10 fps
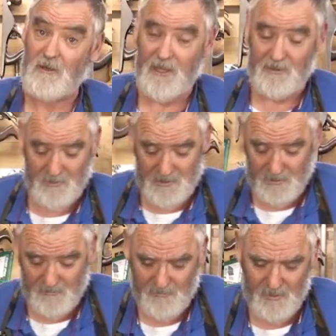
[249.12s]
got ahead of
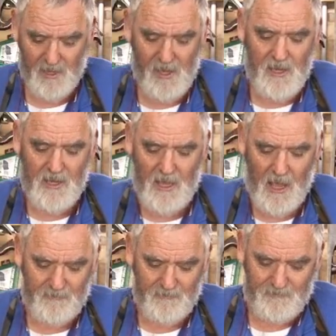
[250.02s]
myself,
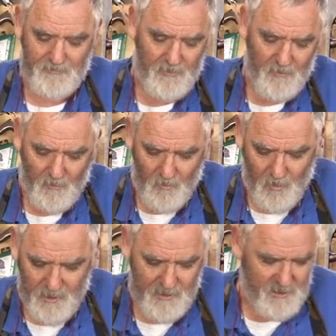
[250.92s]
cut one of